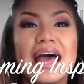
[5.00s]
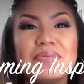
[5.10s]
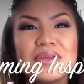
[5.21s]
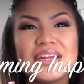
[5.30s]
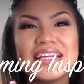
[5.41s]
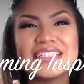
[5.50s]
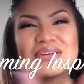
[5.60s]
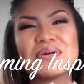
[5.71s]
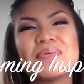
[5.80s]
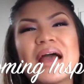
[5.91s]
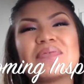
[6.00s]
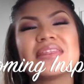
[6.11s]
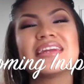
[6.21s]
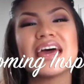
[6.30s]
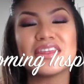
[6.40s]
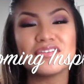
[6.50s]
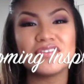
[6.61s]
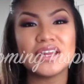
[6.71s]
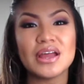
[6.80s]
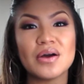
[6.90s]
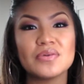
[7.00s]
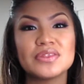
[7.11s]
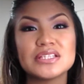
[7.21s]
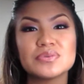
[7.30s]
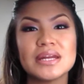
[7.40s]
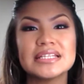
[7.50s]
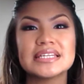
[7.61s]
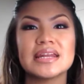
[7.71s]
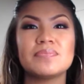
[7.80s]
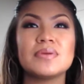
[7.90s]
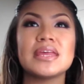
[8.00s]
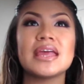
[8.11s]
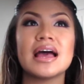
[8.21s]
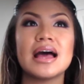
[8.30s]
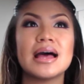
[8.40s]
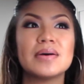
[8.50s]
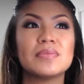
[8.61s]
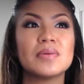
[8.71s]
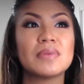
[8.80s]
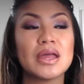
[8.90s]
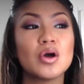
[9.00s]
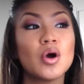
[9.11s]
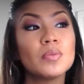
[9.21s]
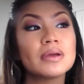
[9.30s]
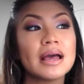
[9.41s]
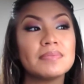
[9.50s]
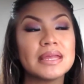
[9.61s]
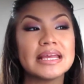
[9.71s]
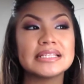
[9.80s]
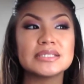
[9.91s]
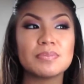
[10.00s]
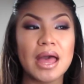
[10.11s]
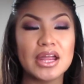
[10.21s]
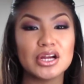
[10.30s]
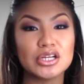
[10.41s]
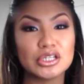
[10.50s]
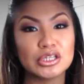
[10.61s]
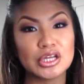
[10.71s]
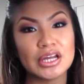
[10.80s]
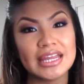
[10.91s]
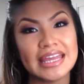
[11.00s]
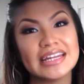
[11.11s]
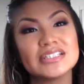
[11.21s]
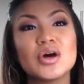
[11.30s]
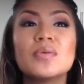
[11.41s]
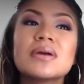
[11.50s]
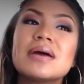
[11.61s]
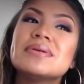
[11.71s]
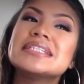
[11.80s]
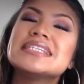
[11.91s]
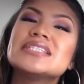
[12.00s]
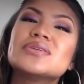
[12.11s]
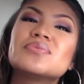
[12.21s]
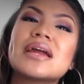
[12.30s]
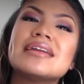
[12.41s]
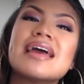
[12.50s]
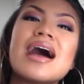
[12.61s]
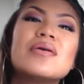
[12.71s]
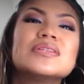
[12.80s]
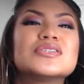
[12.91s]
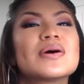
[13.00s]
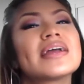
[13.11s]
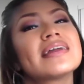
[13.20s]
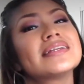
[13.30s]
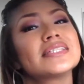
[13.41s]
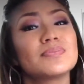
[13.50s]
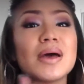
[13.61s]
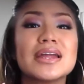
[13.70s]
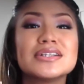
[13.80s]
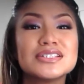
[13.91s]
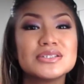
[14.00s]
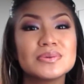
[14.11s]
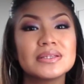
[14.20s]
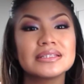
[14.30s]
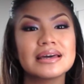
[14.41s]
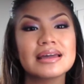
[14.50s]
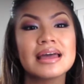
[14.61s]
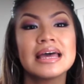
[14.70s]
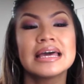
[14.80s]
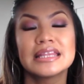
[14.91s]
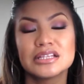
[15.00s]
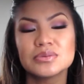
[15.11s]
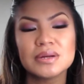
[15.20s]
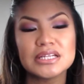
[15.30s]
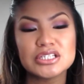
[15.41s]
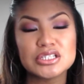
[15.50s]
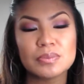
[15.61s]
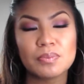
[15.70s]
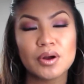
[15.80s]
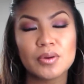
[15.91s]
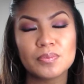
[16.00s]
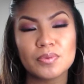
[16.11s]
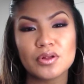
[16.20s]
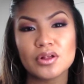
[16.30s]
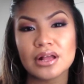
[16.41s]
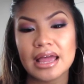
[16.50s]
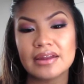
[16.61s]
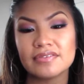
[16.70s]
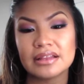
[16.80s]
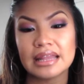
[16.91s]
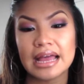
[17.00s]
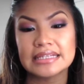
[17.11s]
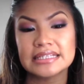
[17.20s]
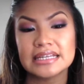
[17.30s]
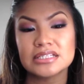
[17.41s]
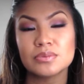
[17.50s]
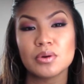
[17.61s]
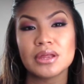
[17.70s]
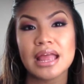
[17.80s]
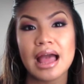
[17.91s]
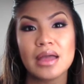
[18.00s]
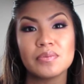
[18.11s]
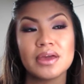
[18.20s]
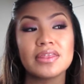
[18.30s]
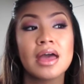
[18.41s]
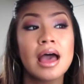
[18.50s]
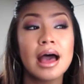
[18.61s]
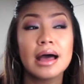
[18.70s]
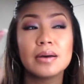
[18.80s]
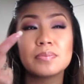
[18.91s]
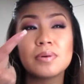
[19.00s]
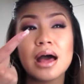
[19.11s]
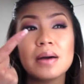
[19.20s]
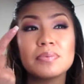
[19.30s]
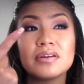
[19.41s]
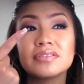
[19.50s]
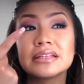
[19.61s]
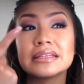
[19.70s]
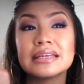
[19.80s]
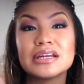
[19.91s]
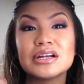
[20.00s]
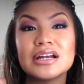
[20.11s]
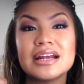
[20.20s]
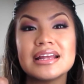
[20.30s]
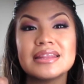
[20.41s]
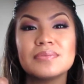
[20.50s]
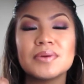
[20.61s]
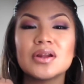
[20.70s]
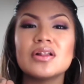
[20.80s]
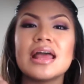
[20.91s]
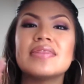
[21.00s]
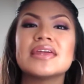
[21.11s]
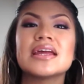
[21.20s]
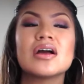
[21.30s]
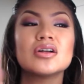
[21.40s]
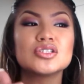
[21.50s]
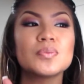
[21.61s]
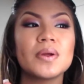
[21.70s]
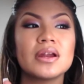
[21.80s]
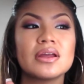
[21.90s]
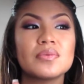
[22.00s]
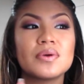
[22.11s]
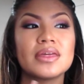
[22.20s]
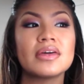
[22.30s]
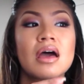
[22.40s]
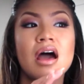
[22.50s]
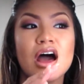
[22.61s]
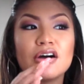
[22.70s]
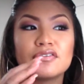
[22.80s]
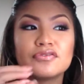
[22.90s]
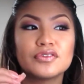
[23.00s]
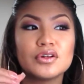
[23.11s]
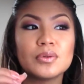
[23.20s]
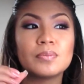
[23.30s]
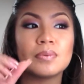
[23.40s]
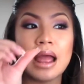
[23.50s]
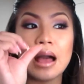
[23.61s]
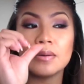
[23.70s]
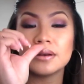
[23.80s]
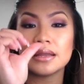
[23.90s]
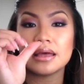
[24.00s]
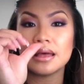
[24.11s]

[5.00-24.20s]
beauties, so we're back with another video. This one is gonna be my homecoming inspired look. It is homecoming season right now, and so I got inspired to do a look. This one is just a purple kind of classic smoky eye with a pop of glitter in the middle, and then I also paired it with a full brown